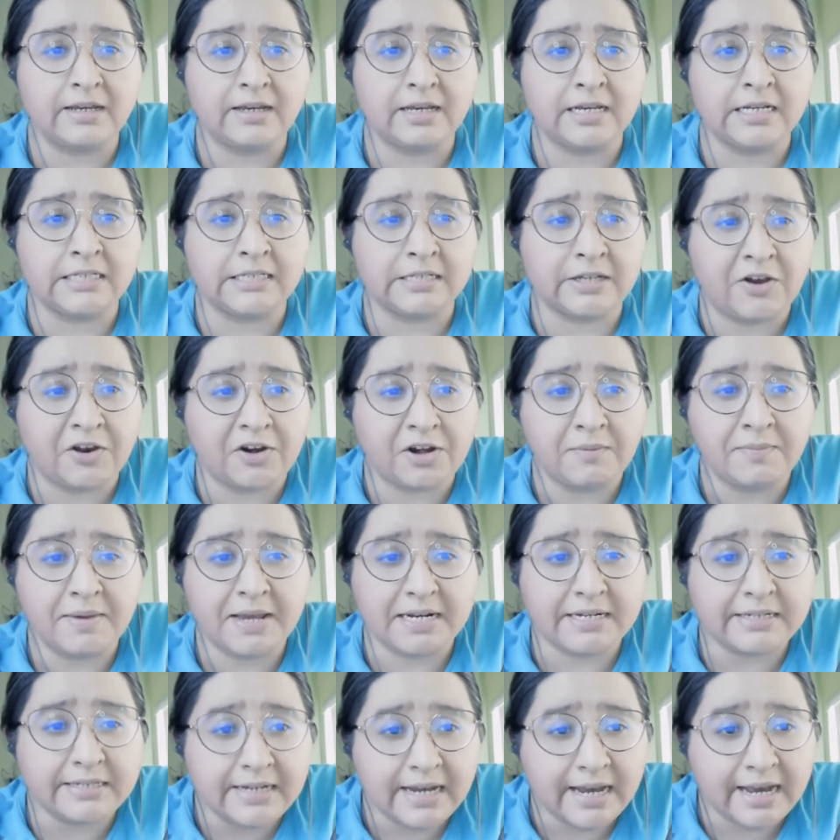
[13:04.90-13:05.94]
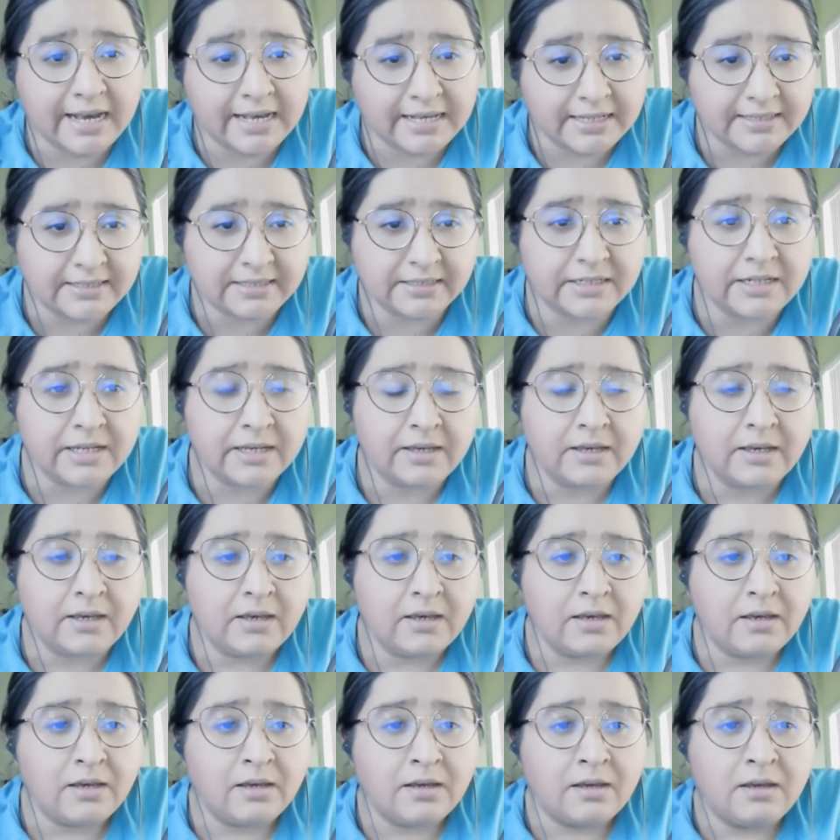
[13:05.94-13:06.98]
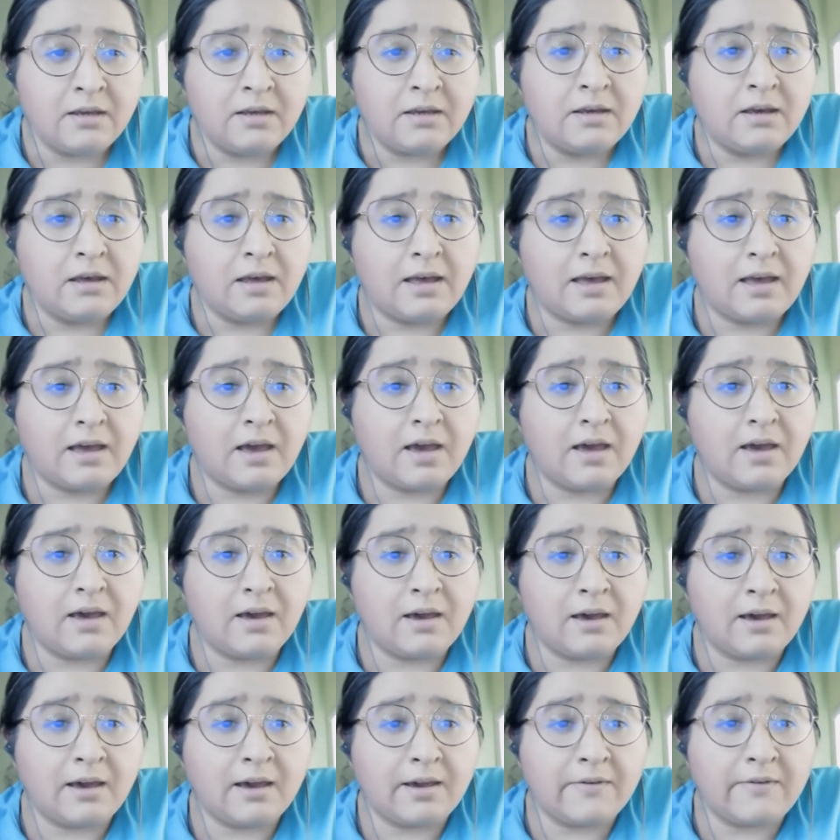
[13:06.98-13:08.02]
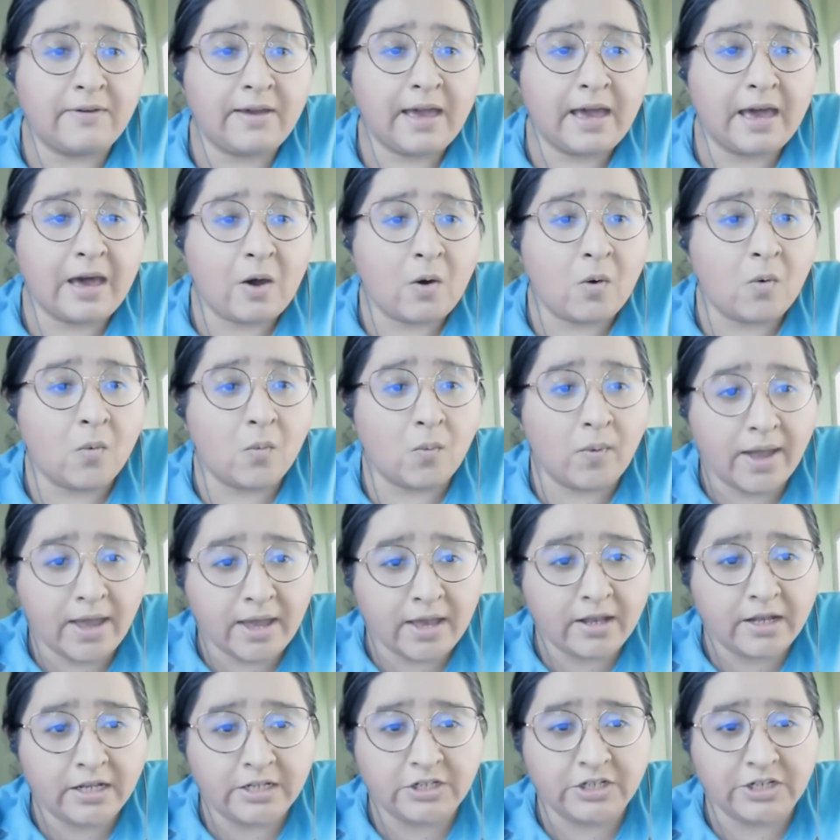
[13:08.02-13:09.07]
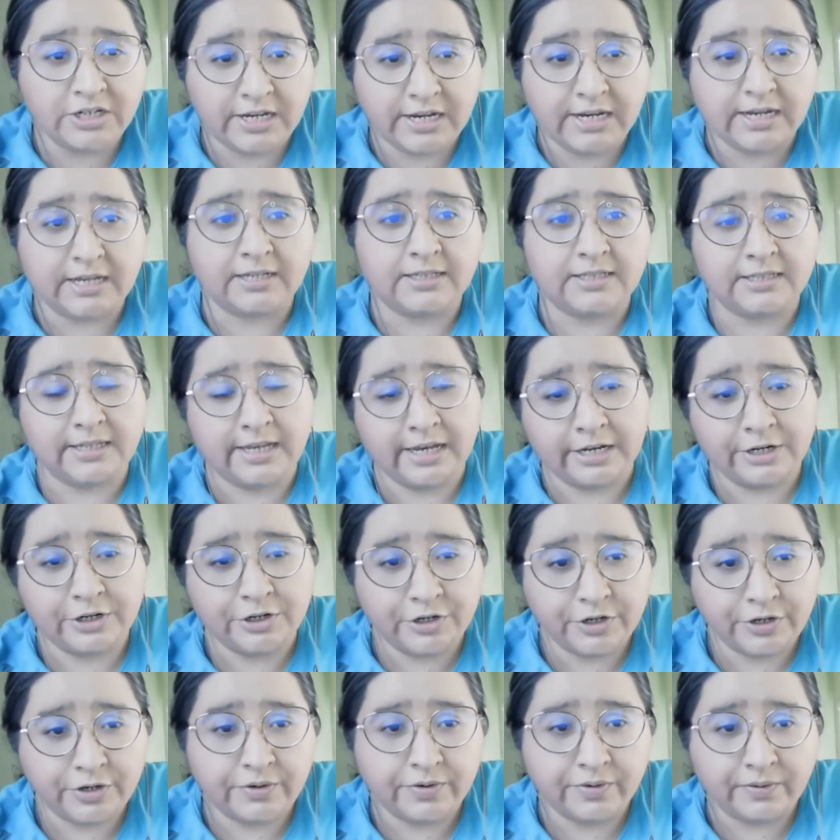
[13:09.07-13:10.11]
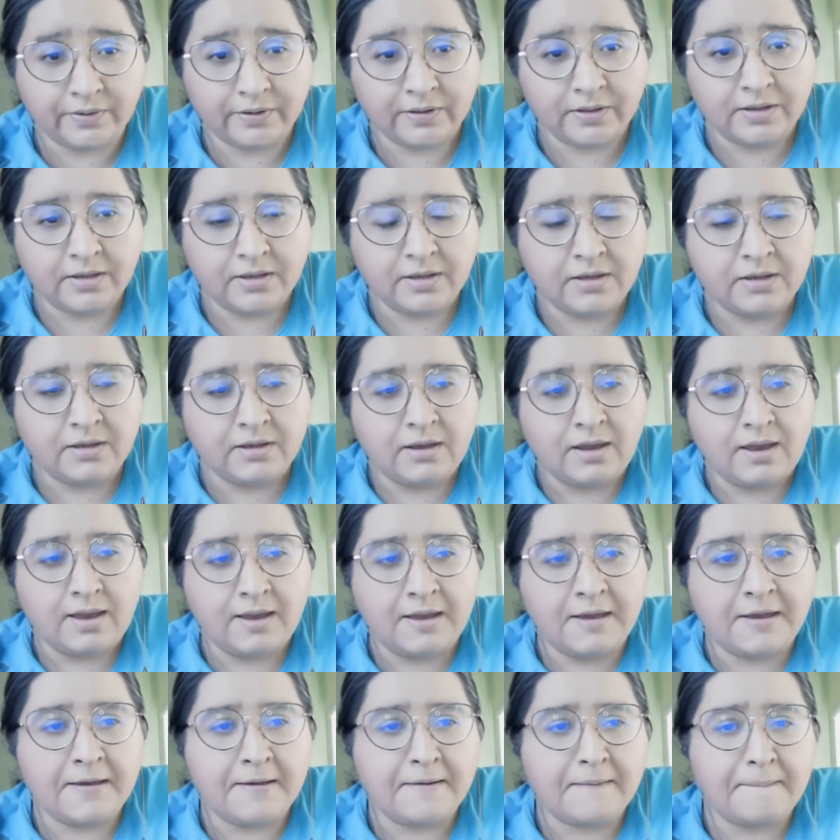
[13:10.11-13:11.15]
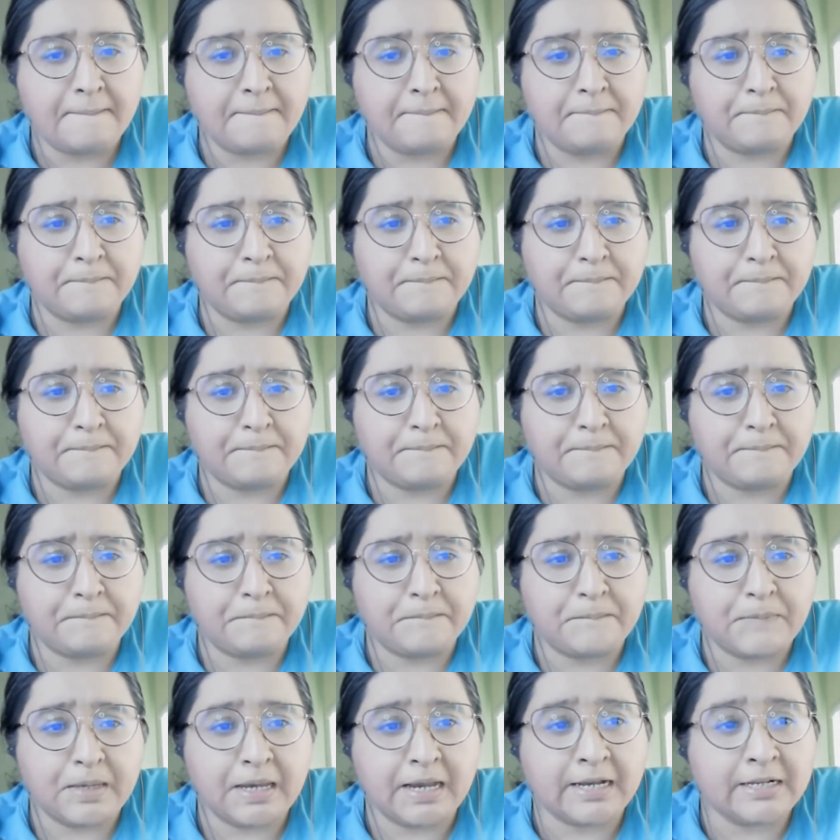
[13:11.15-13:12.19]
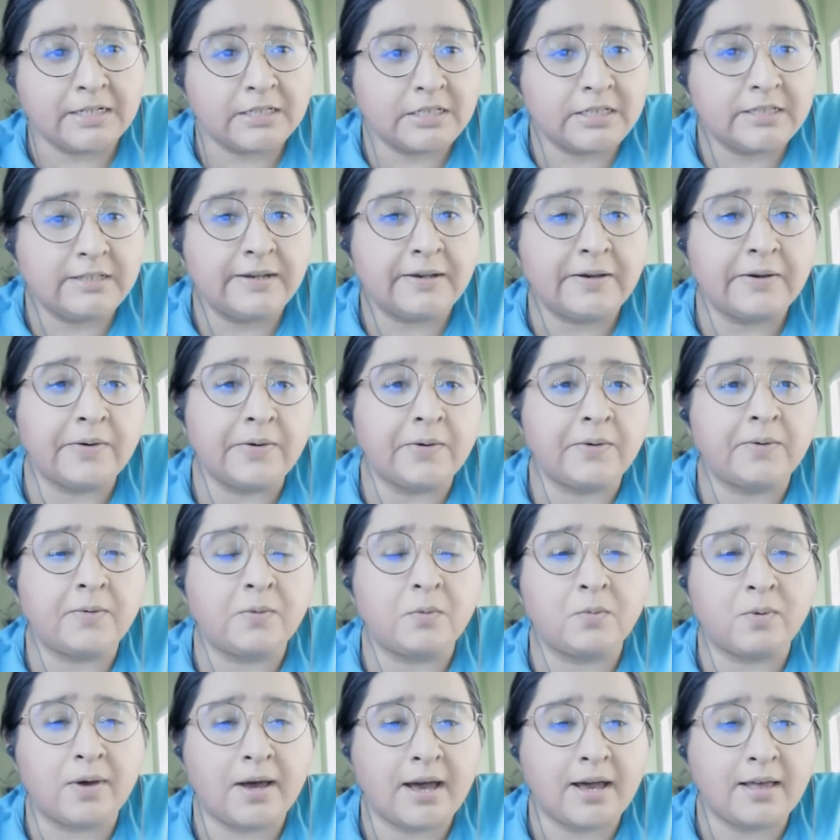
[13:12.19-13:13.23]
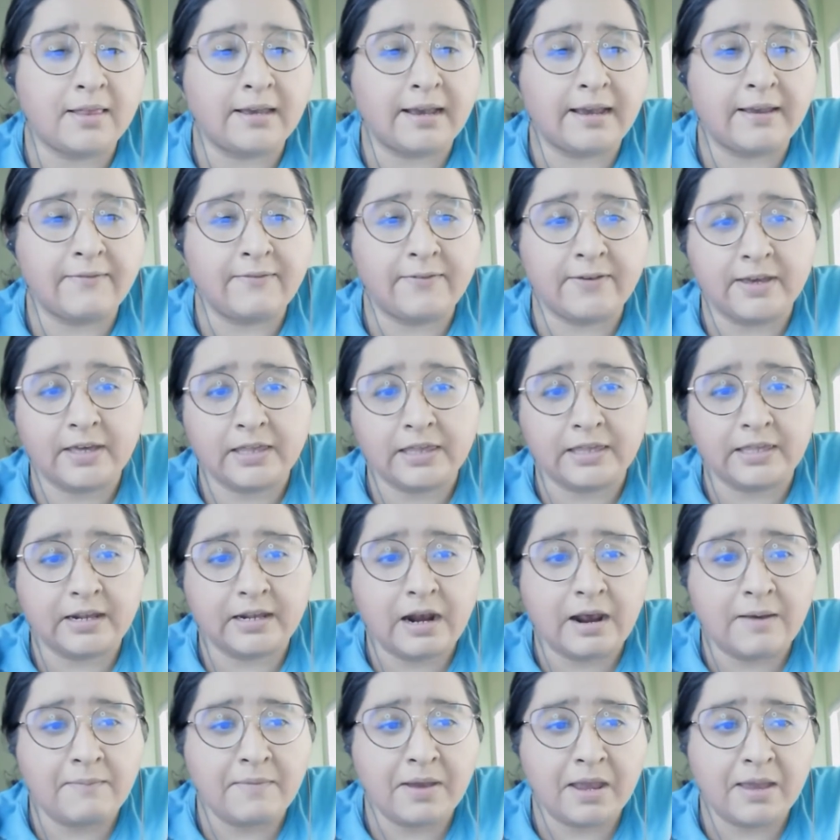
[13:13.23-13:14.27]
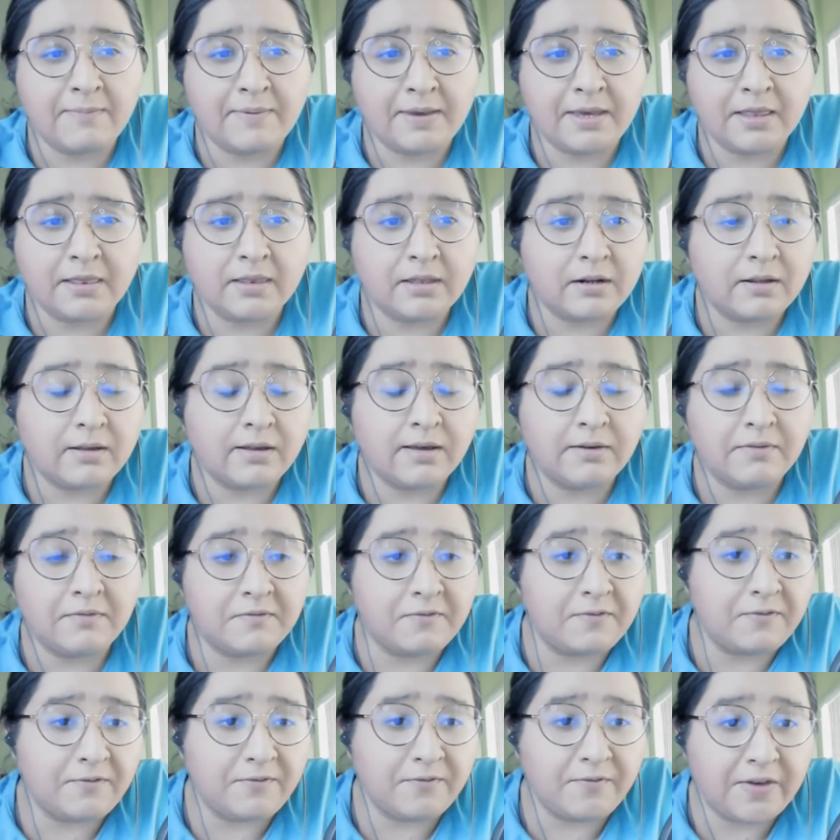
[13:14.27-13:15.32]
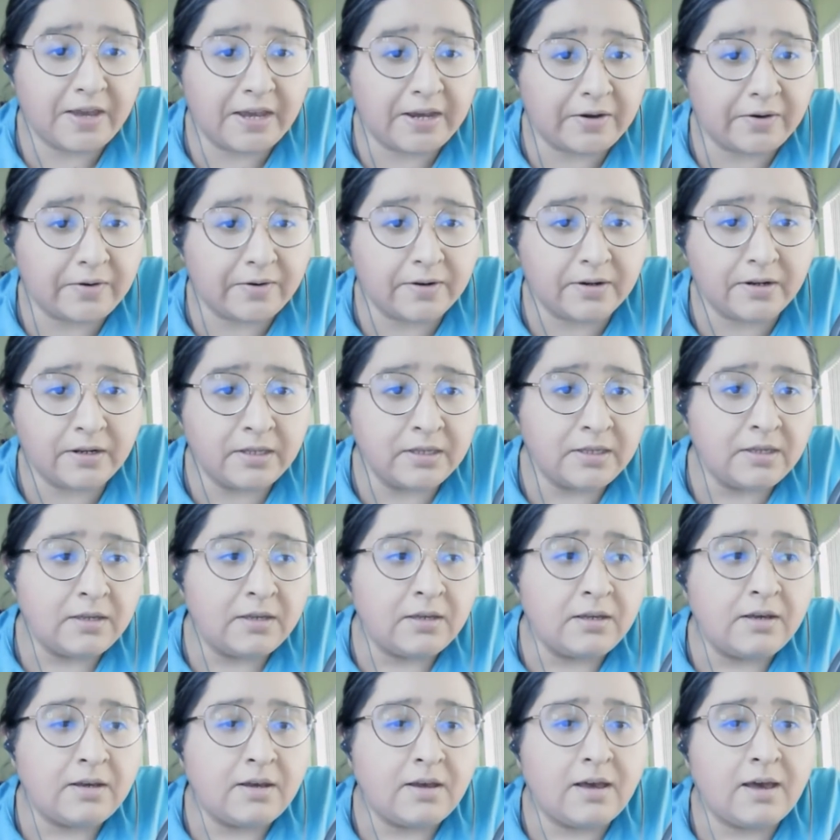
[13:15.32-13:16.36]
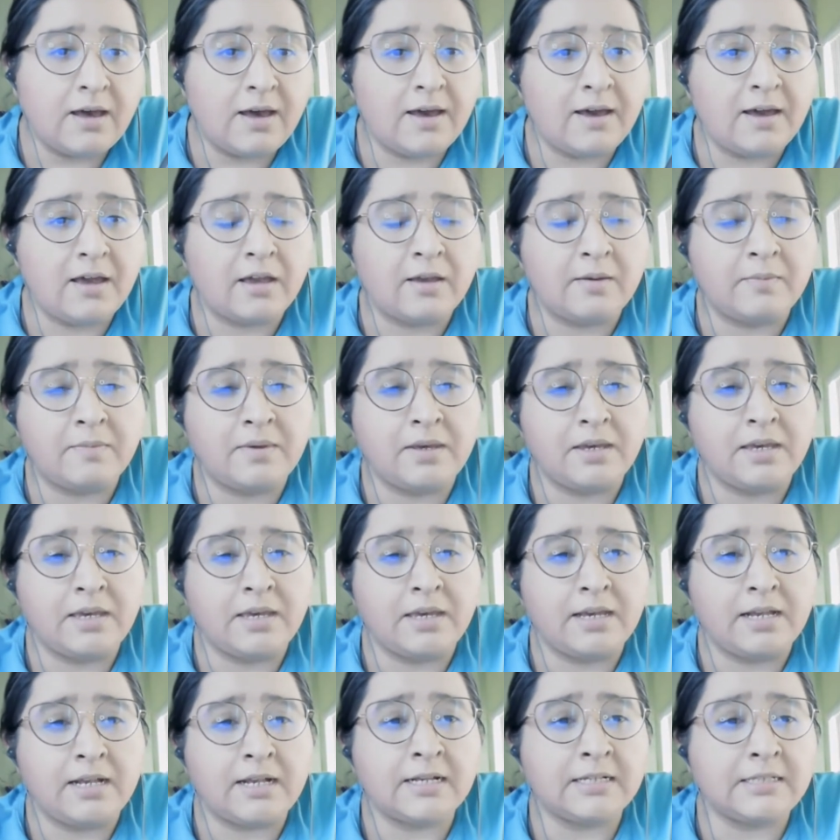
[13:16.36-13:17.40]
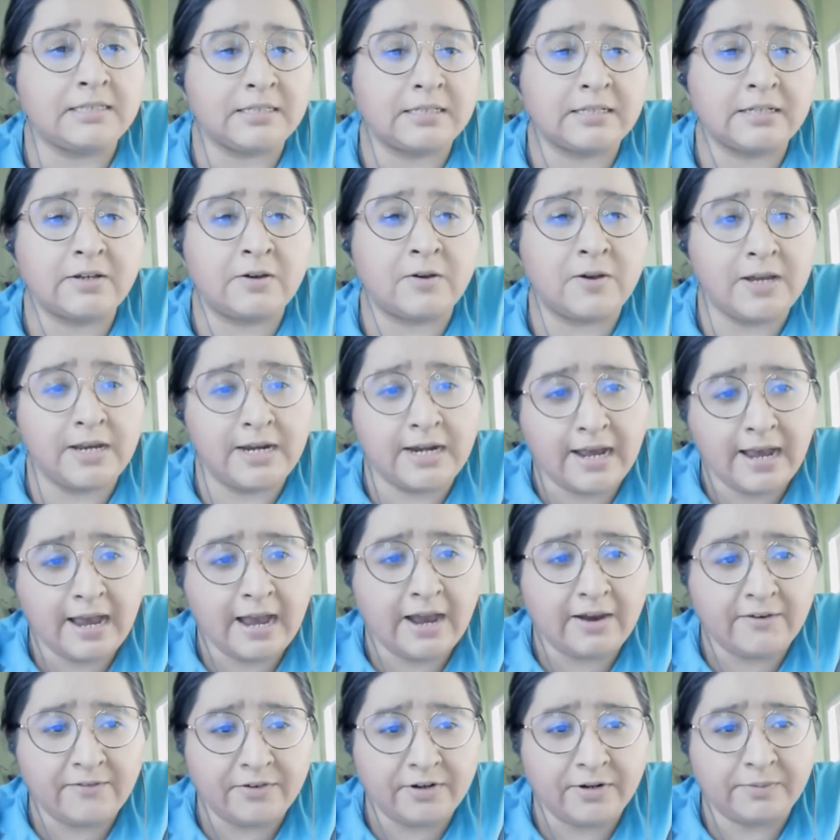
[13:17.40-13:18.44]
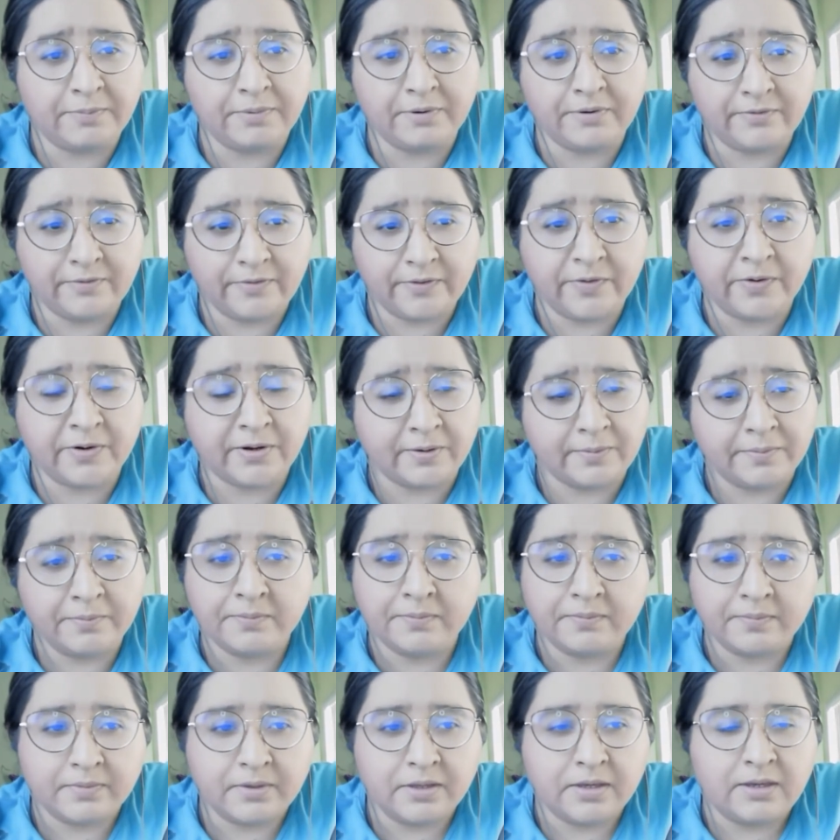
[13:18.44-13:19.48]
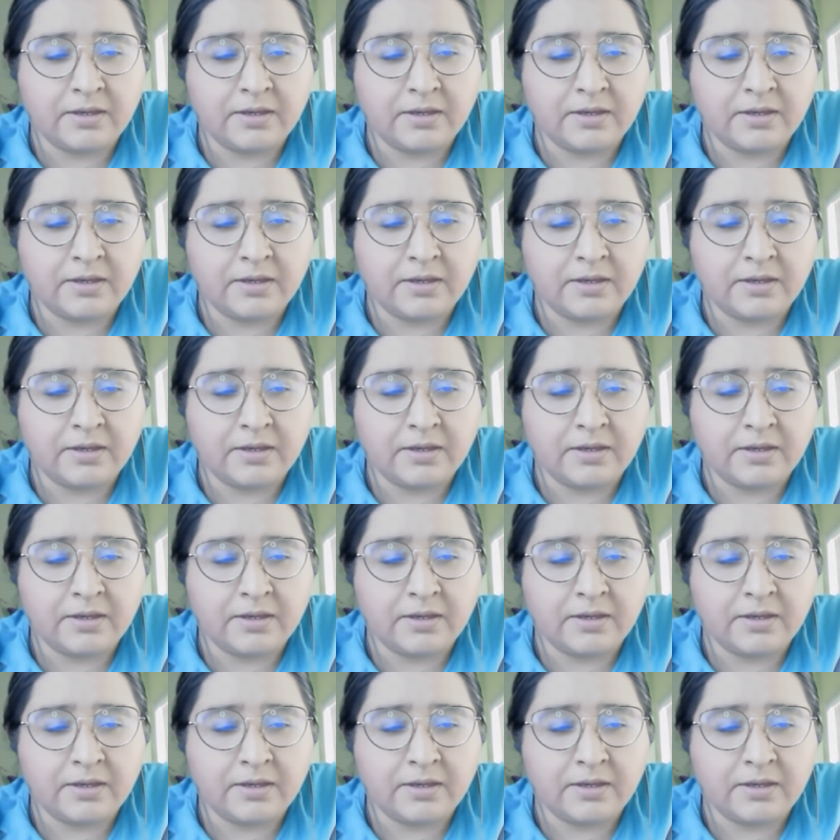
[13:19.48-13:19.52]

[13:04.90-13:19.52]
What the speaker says: it's going to be a test of how well GLs can do. And so while I feel that may be a little unfair, it's going to have to perform.